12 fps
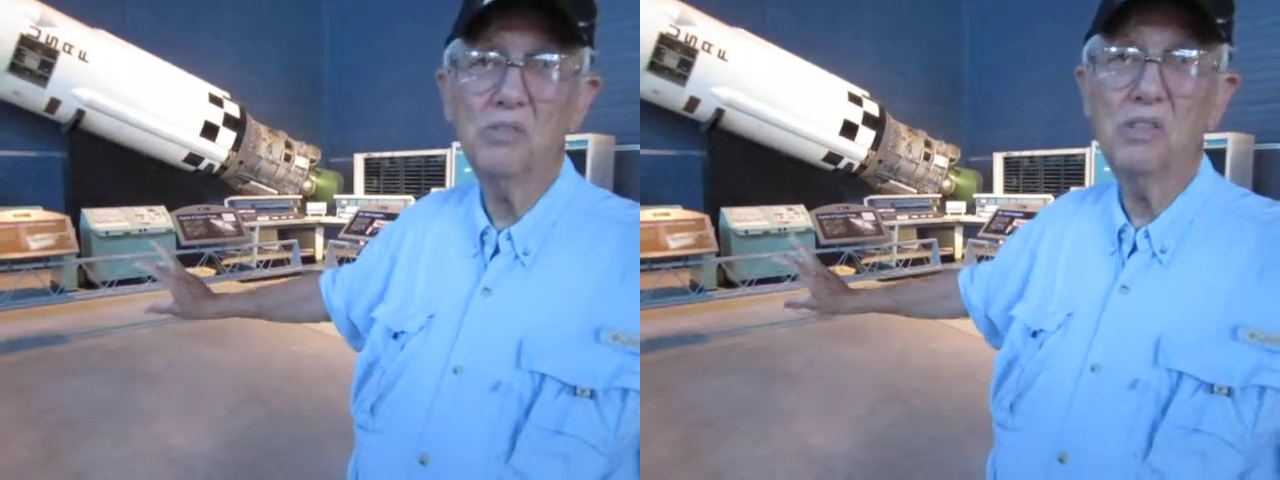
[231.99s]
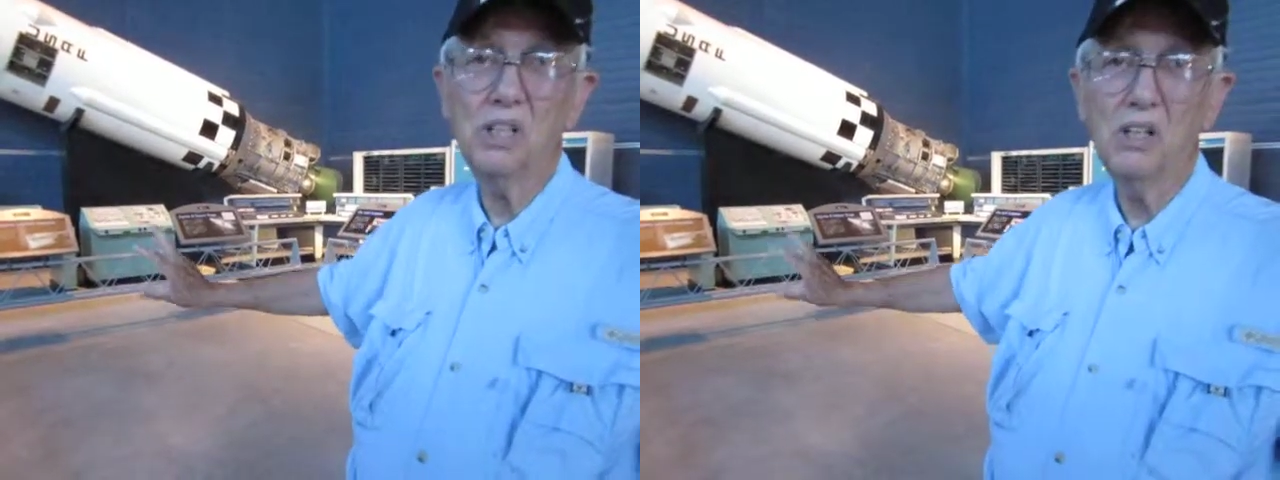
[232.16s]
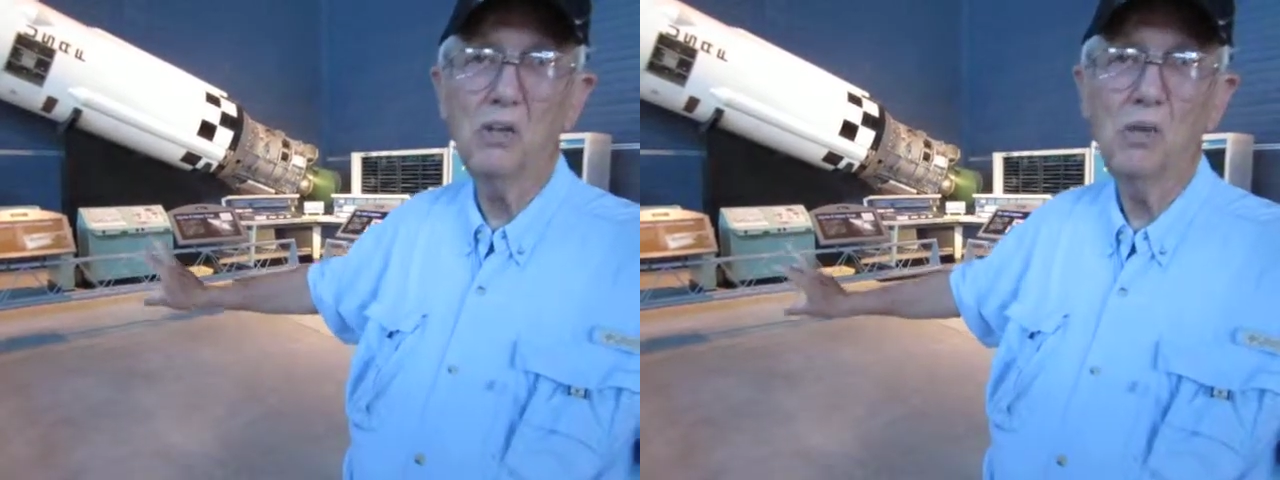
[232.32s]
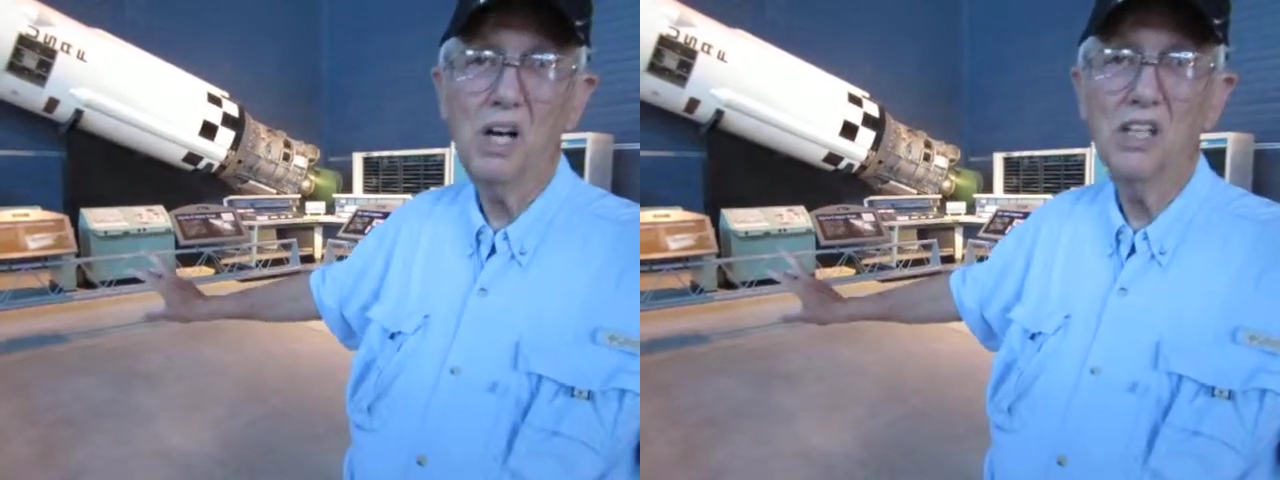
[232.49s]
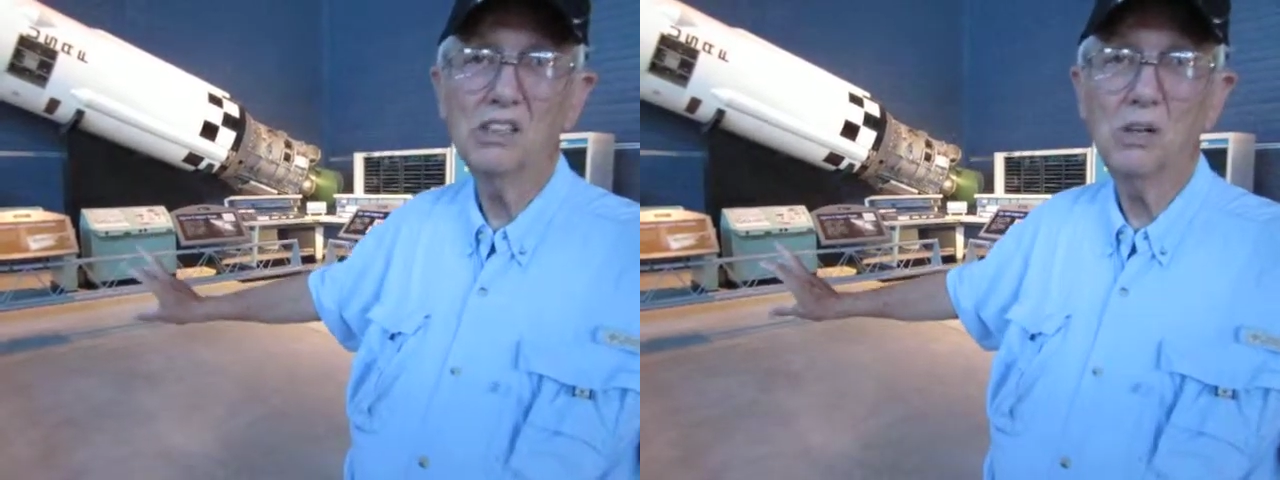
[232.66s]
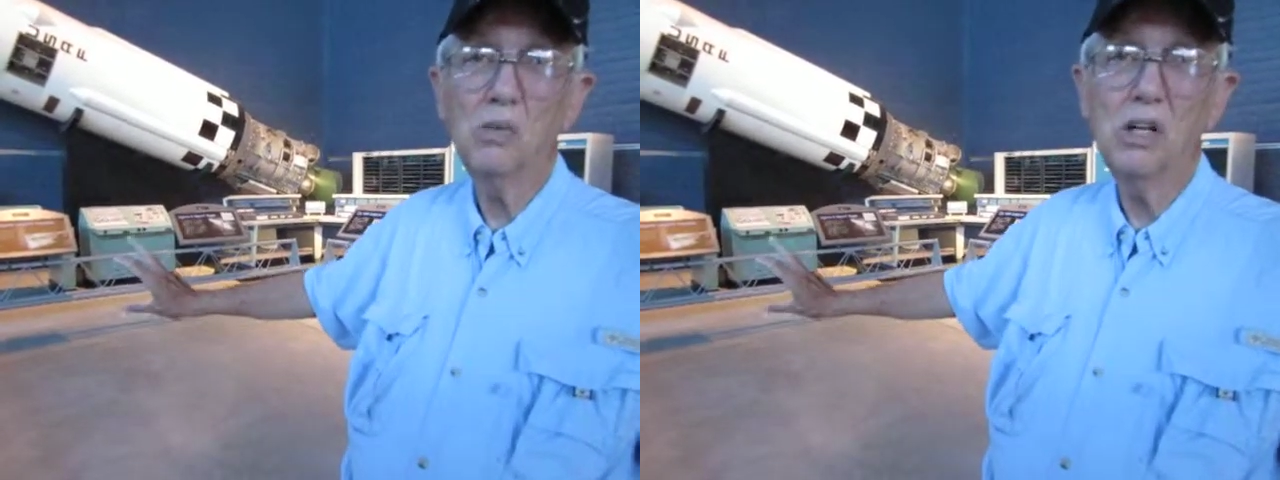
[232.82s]
vehicle
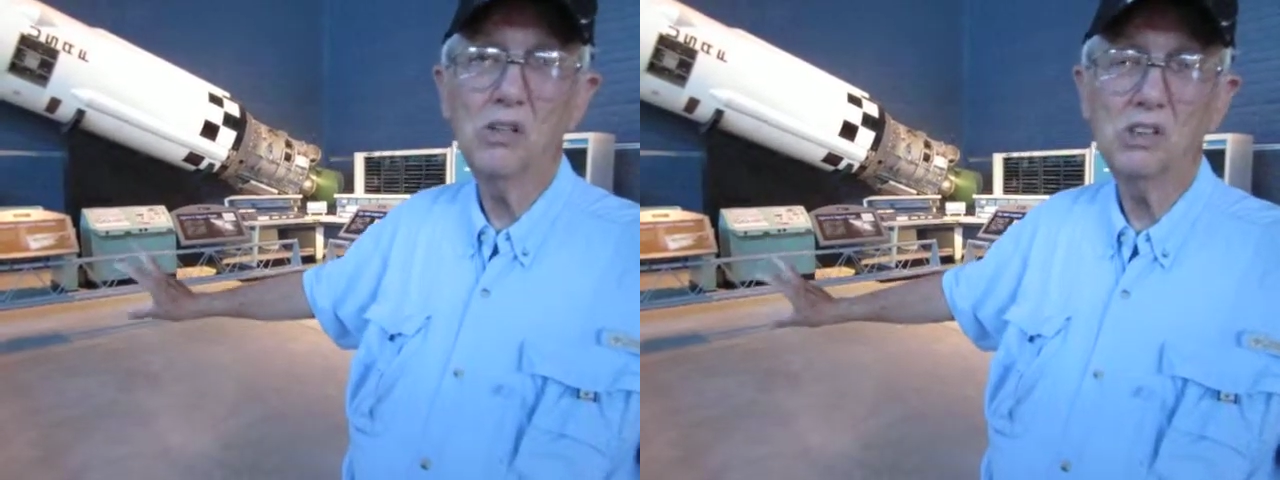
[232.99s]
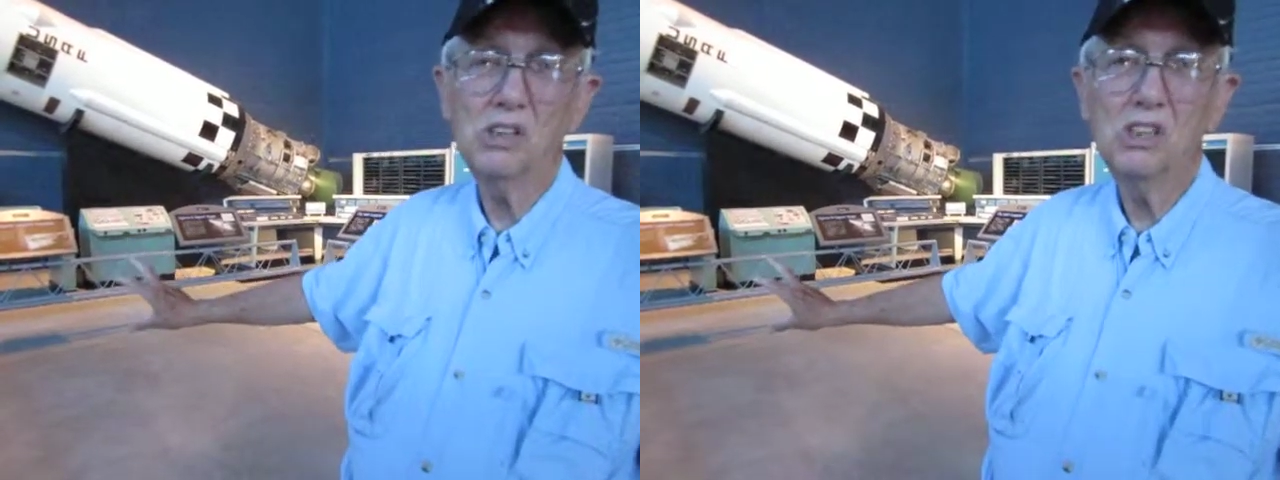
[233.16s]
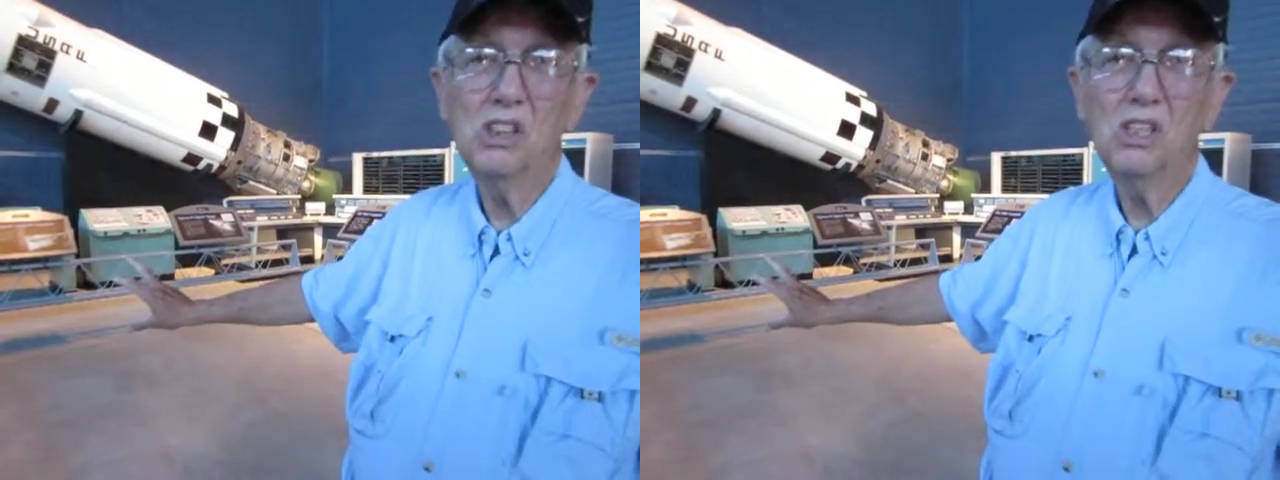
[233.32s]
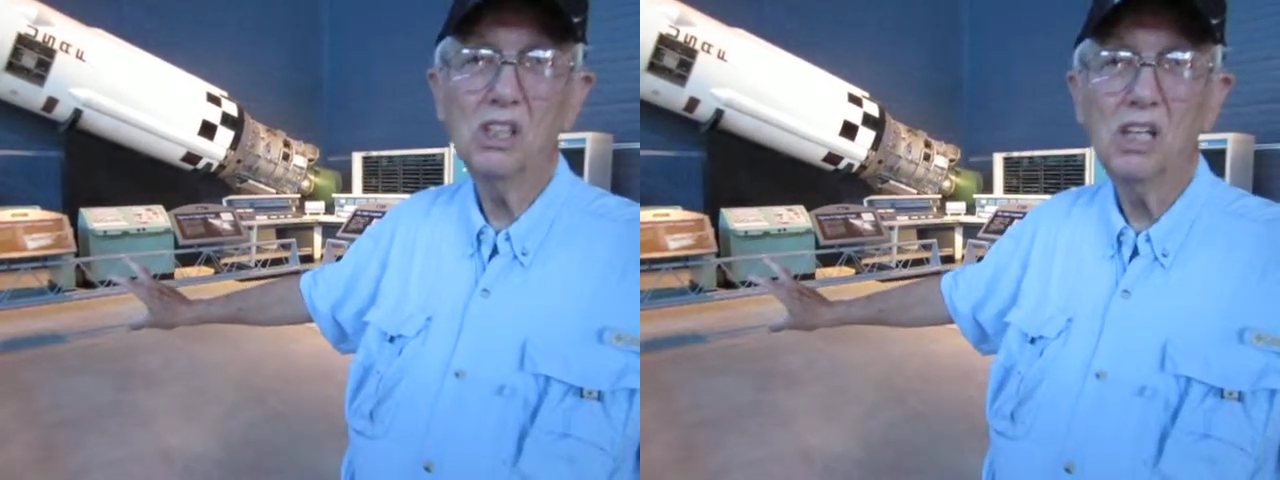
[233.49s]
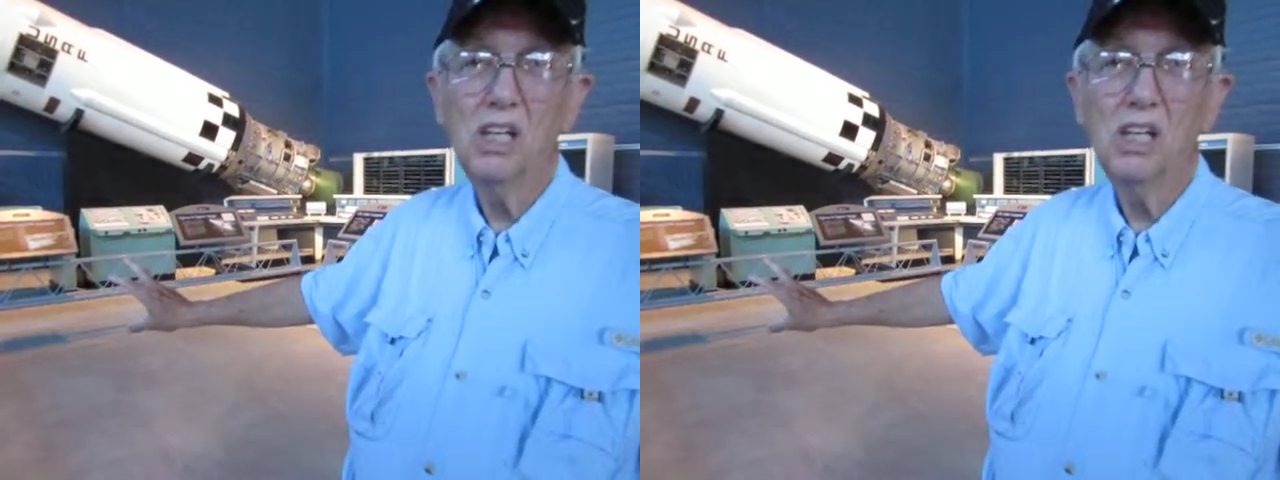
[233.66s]
was and what it was doing.